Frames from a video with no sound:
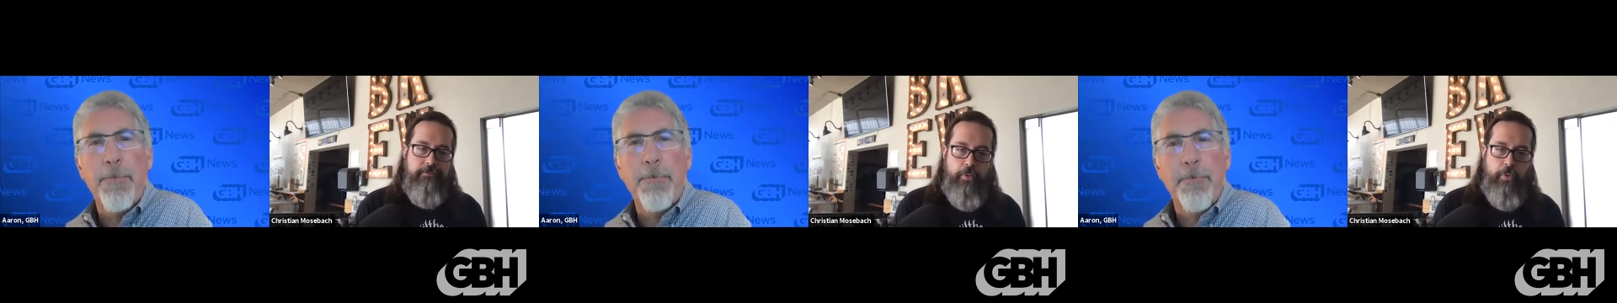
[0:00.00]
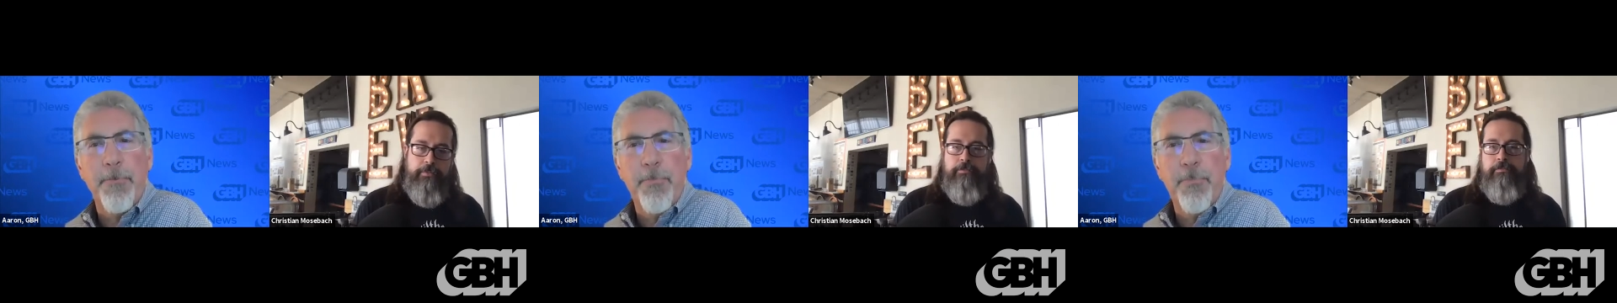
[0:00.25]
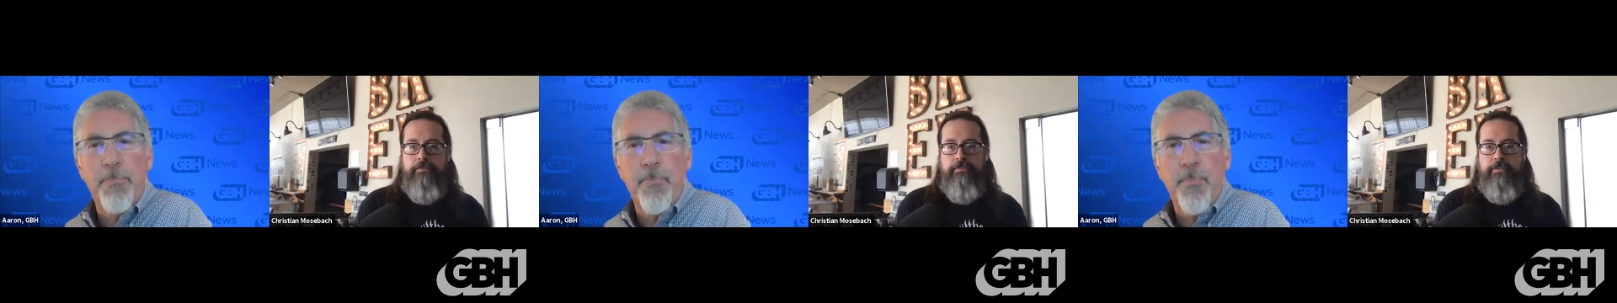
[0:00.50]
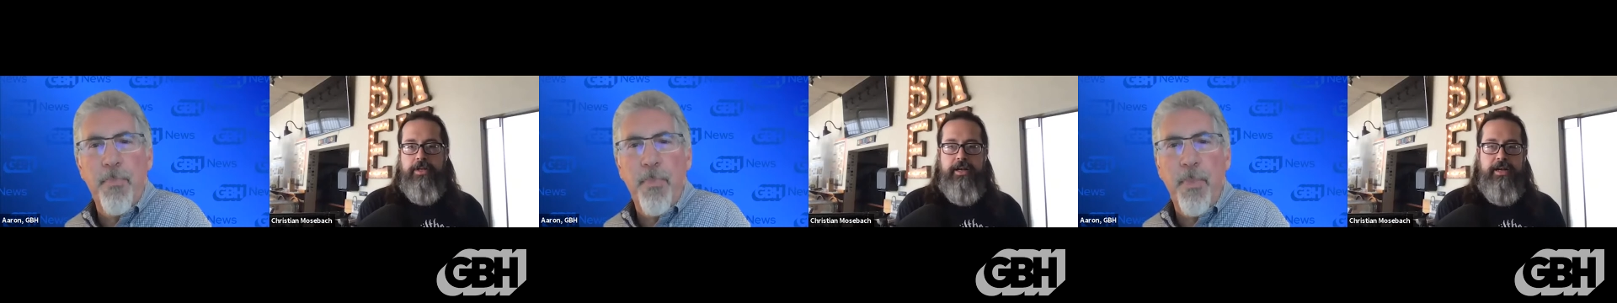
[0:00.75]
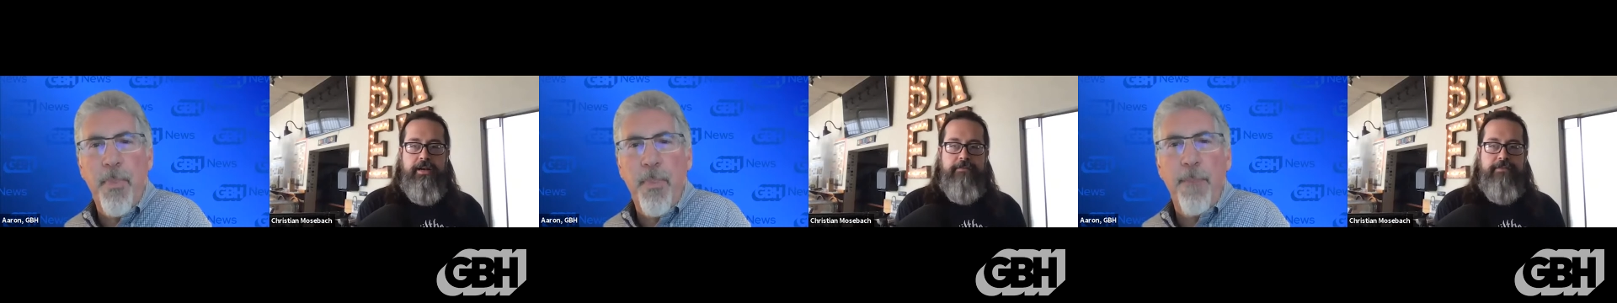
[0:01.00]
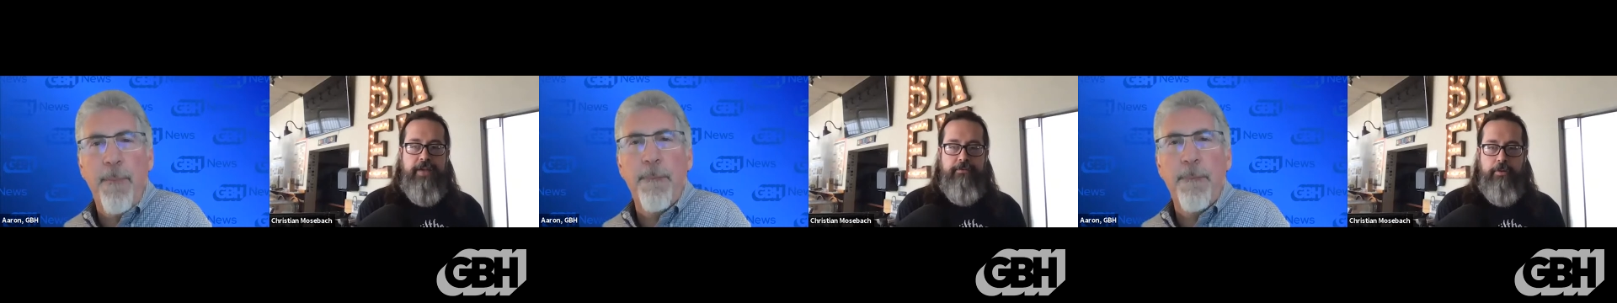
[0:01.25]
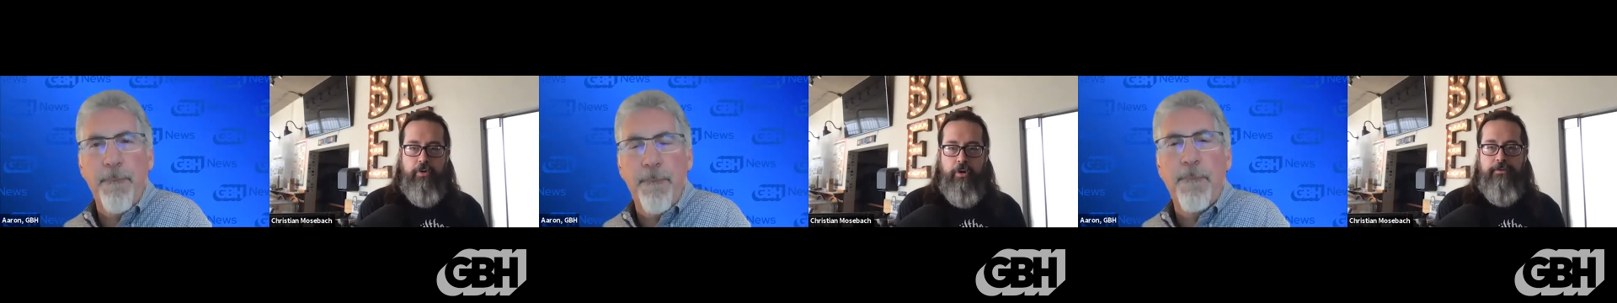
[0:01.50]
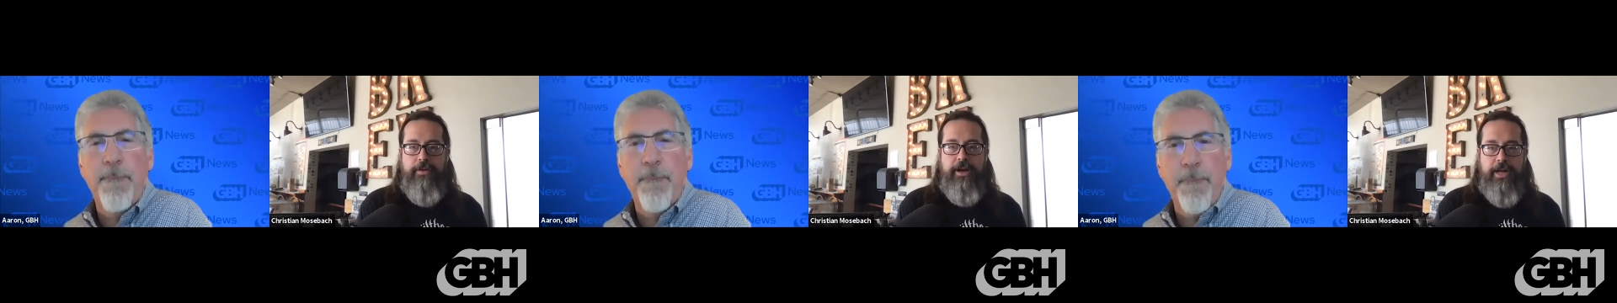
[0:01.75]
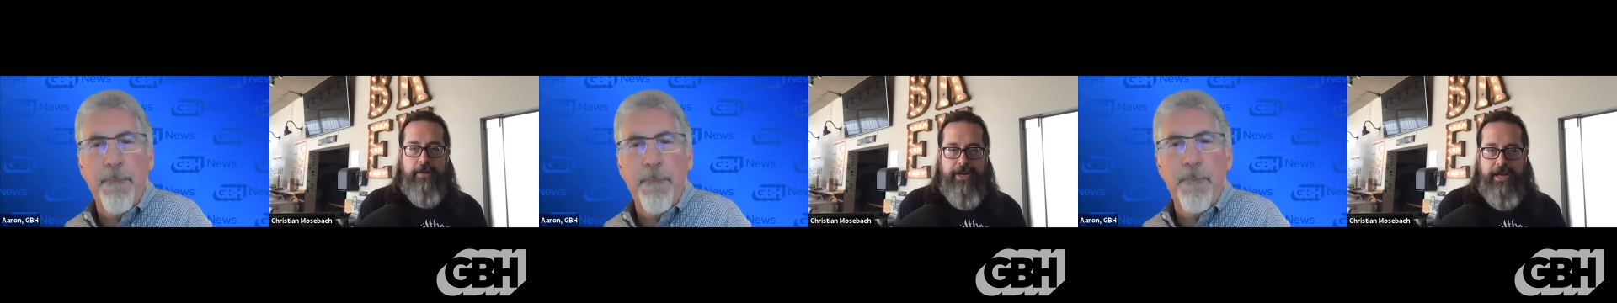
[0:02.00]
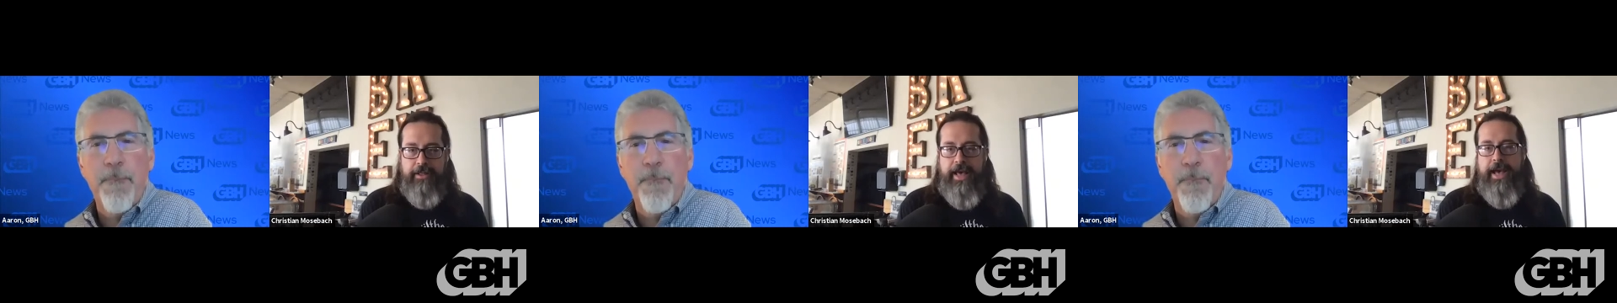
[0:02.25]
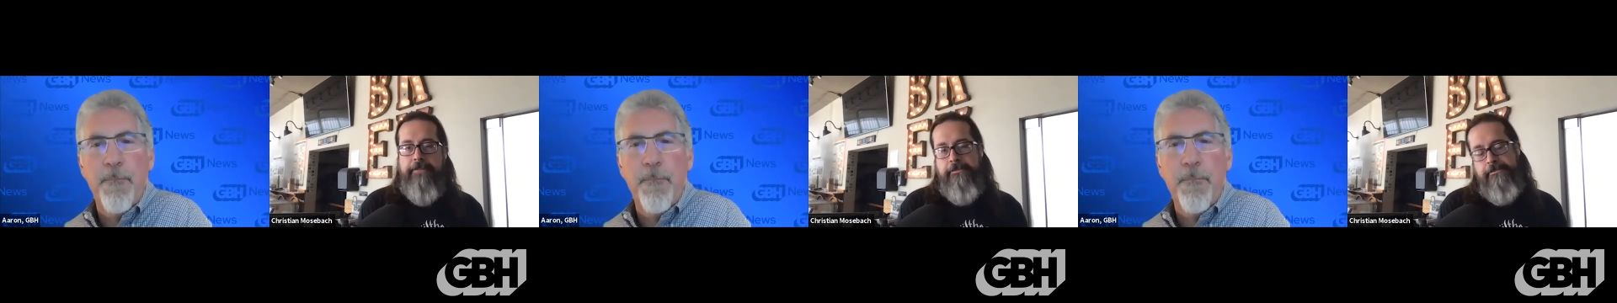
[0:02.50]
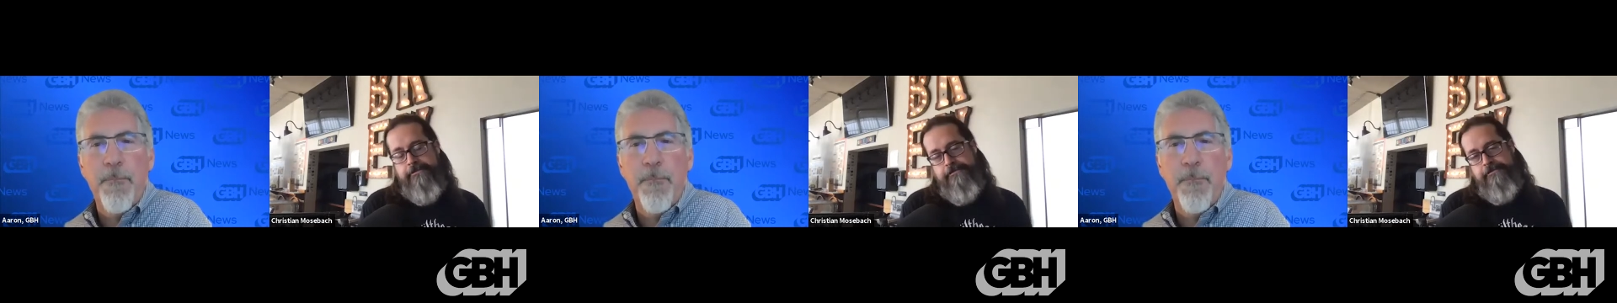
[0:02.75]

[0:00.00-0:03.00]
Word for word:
Speaker 1: forward uh, flavor profile coming out of that.